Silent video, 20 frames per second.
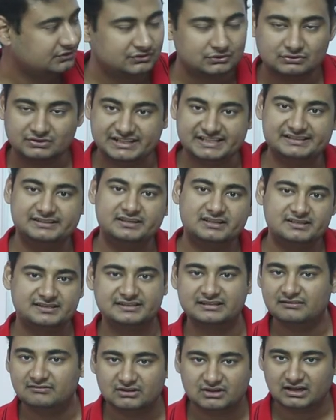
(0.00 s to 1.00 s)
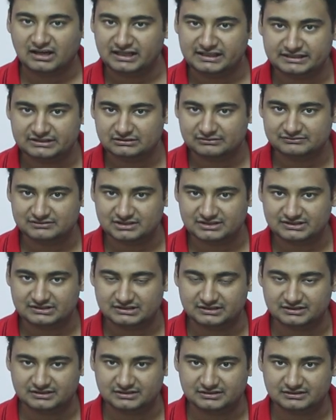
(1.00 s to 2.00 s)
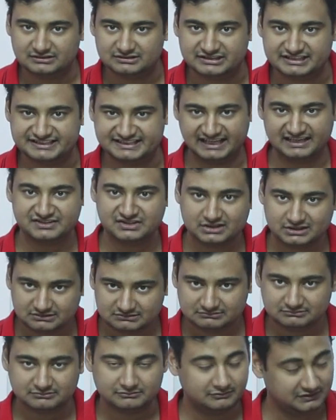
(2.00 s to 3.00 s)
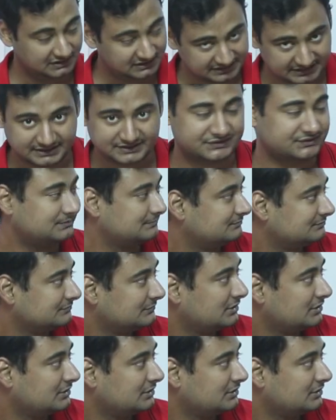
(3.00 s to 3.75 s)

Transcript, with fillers: so is there a silver lining of this uh, disaster? Well, yes.